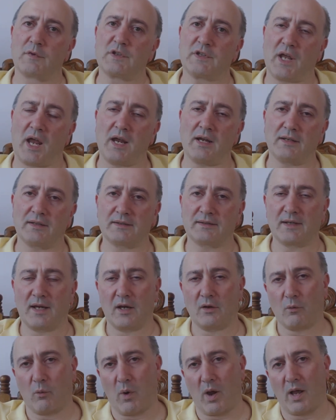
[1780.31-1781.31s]
states
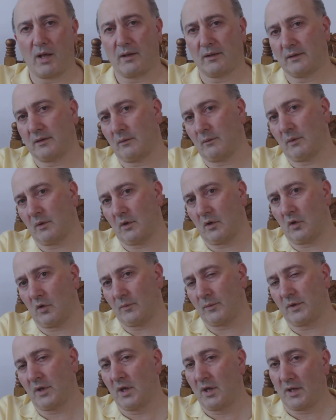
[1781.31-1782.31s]
and
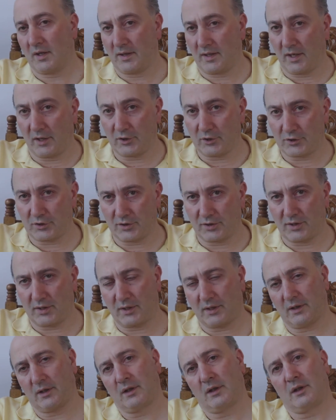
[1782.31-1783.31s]
well-developed
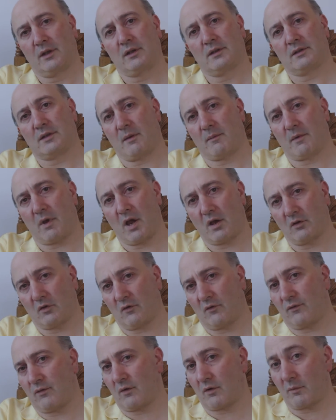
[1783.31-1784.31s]
national some kind
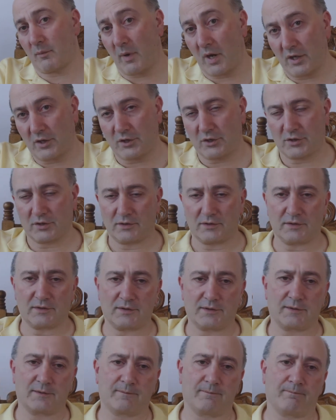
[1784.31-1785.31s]
of
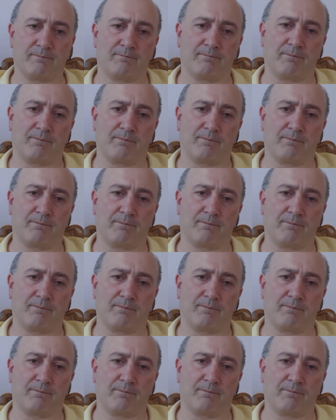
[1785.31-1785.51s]
formations.